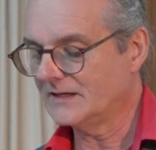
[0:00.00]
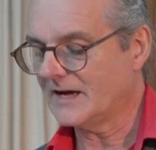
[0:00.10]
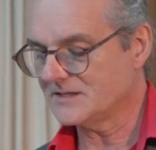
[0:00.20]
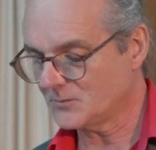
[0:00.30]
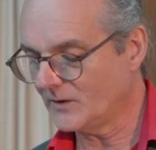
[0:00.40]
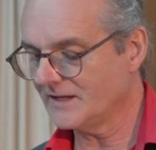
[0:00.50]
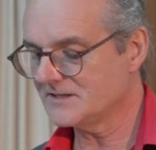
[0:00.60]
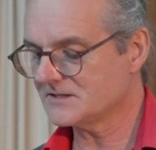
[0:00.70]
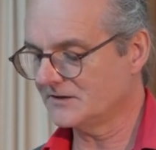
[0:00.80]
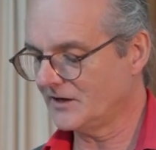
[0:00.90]
as well
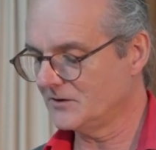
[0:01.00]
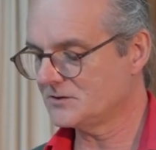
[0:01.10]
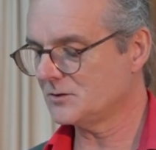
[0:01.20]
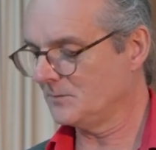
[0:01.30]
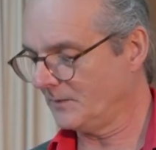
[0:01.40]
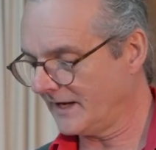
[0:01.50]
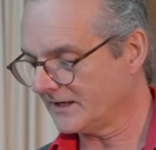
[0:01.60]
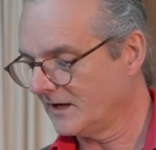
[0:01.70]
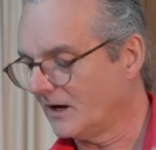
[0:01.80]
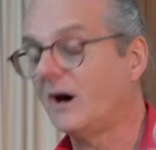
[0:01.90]
as to those who might
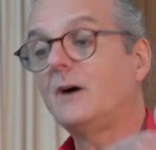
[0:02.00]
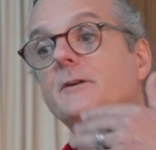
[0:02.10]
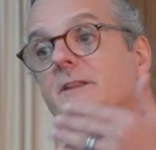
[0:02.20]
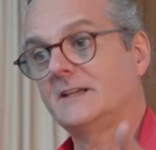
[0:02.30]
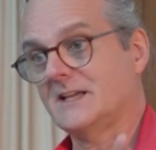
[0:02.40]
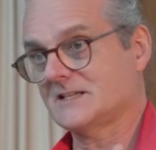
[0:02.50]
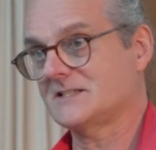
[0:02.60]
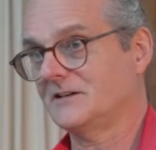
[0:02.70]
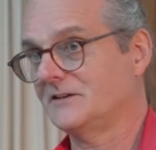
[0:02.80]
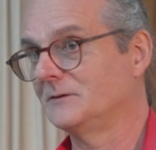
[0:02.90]
offer the
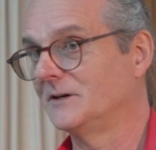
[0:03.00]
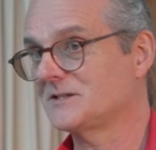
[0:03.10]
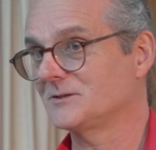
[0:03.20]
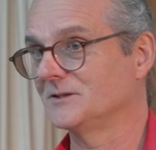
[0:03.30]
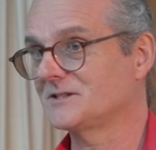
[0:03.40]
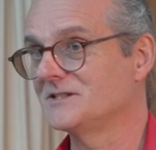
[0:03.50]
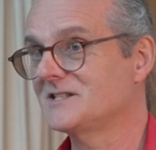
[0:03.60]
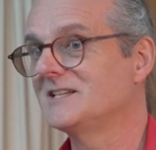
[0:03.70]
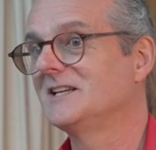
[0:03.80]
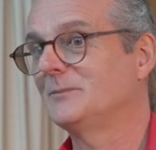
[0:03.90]
necessary
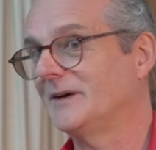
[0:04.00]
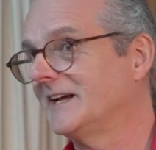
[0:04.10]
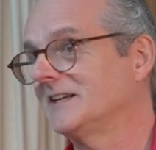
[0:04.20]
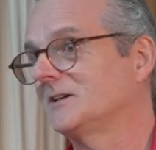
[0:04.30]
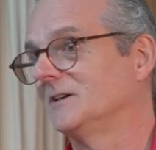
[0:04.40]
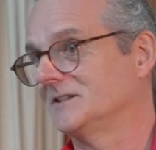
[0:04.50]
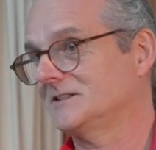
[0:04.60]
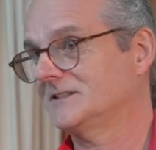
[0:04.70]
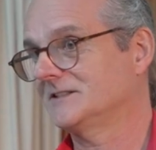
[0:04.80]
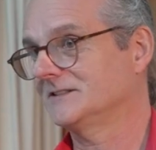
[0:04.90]
resources but at a
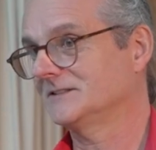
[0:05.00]
cost.